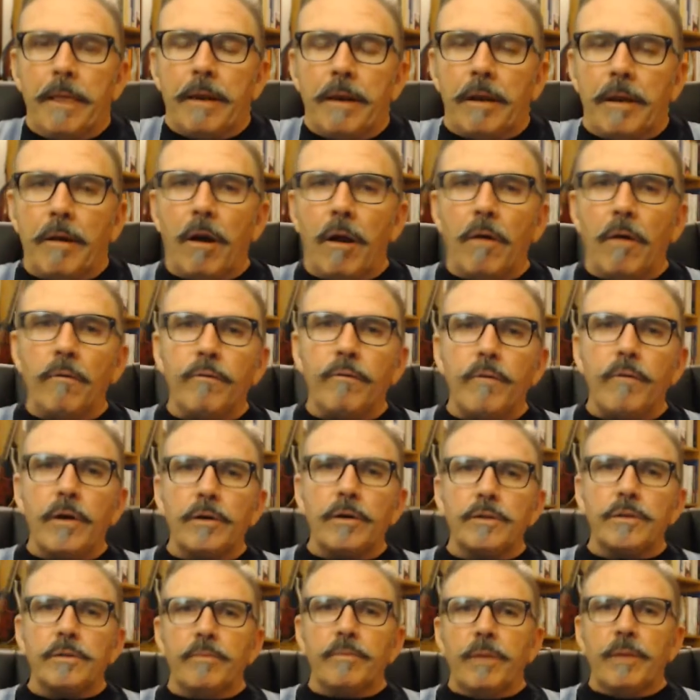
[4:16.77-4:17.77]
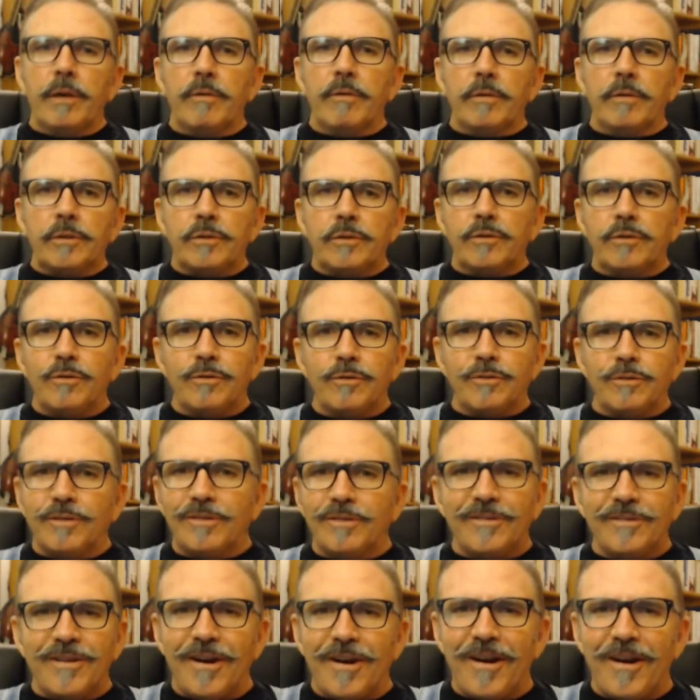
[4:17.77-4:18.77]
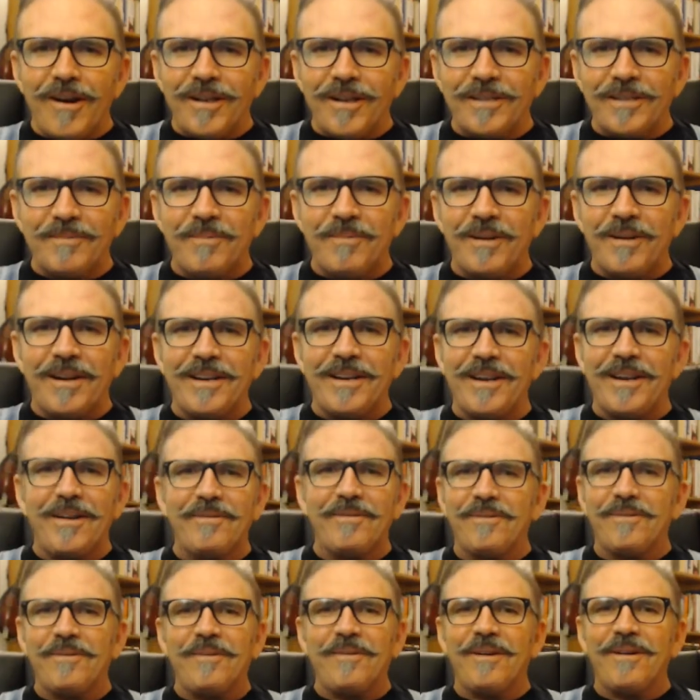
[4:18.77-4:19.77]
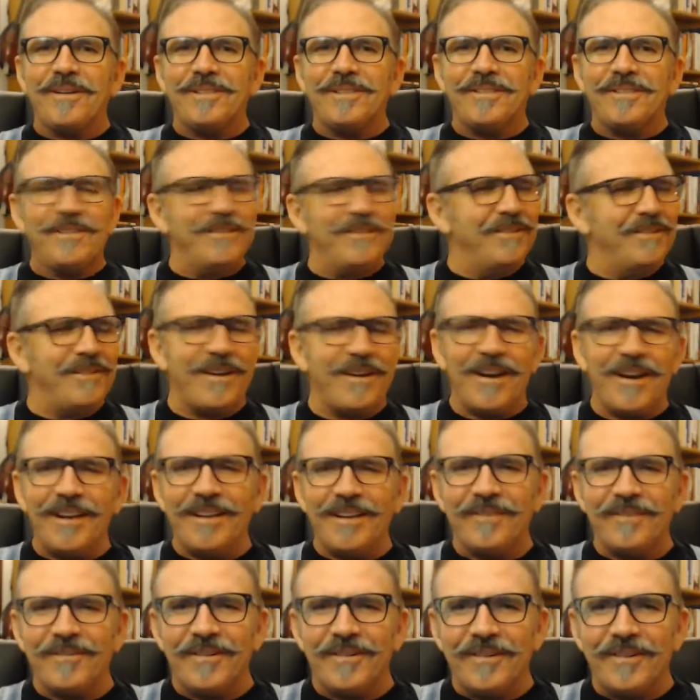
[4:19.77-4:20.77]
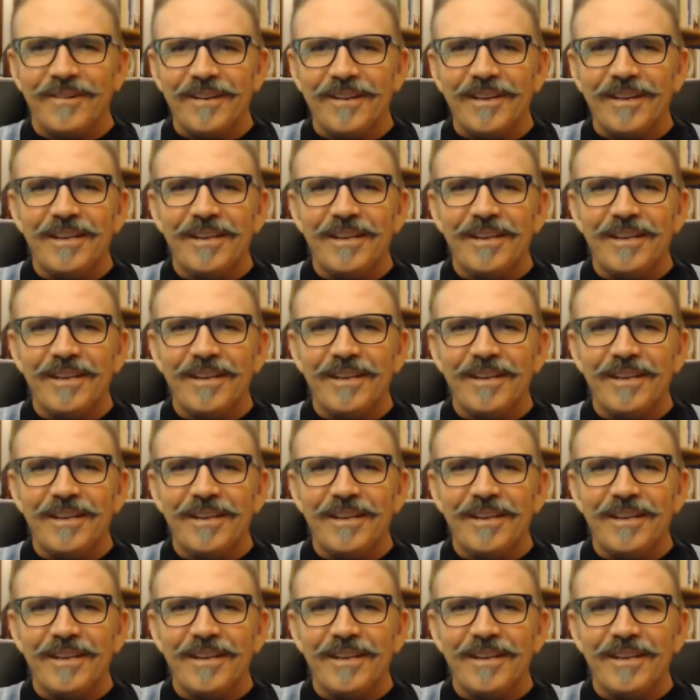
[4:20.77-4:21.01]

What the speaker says: old photos of me are in suits and ties, but I don't have to wear a suit and tie anymore.